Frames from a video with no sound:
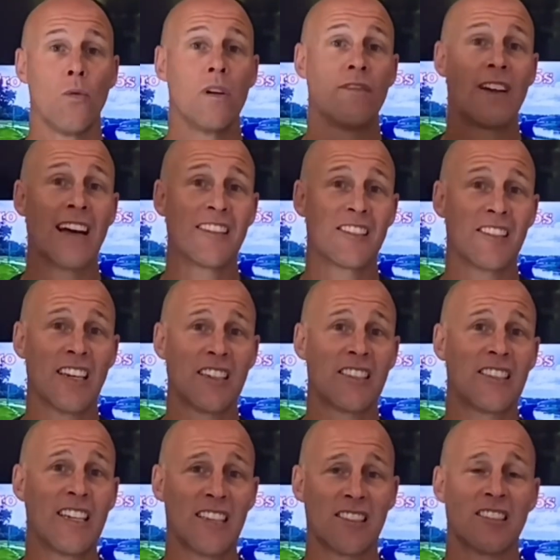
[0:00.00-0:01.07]
We've got 6
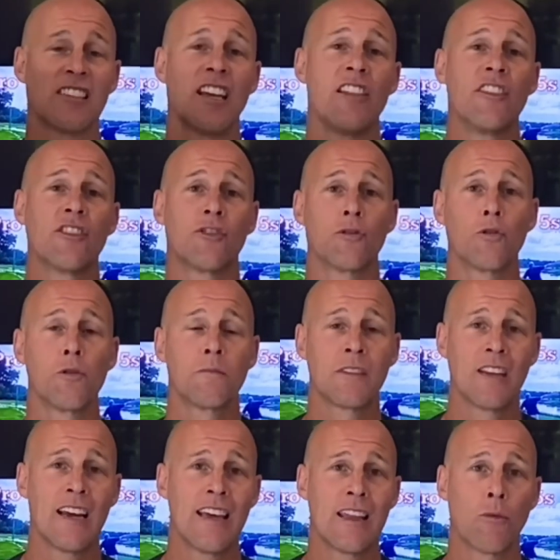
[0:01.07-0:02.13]
discs in this group
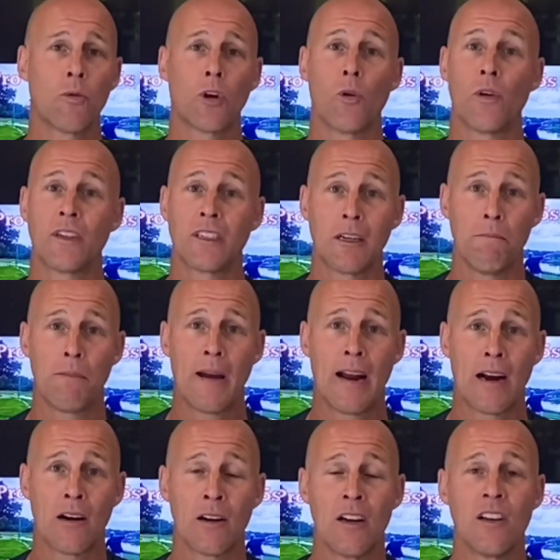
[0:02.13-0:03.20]
today that we're going to
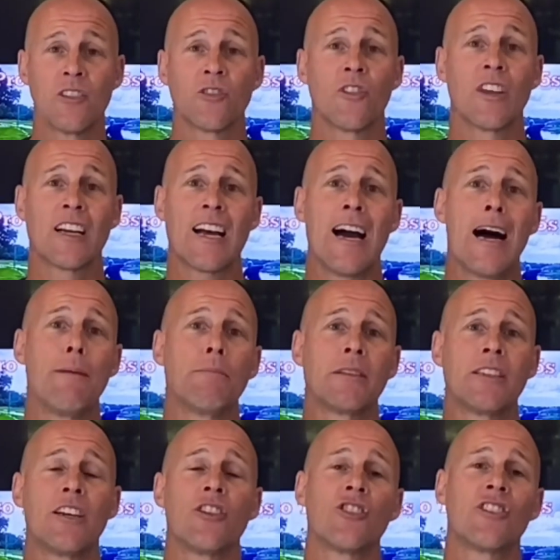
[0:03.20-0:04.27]
compare, so the
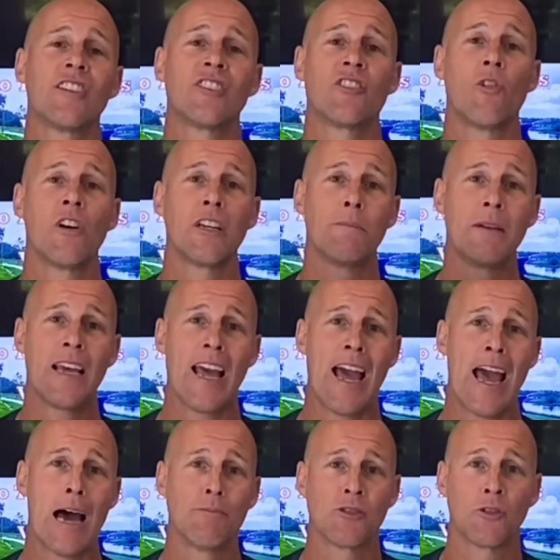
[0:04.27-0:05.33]
competition is going to be
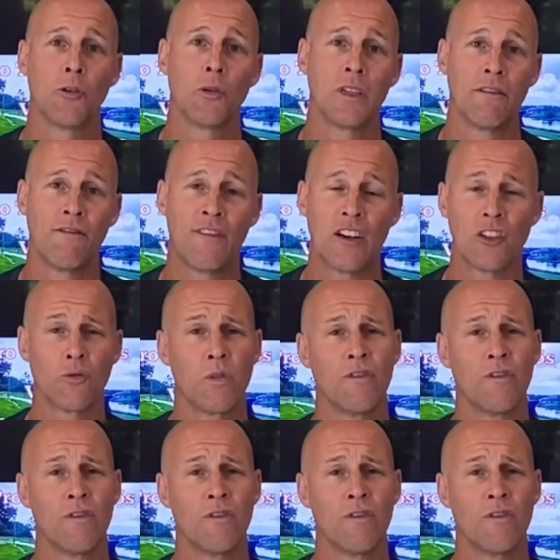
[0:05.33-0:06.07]
absolutely fierce.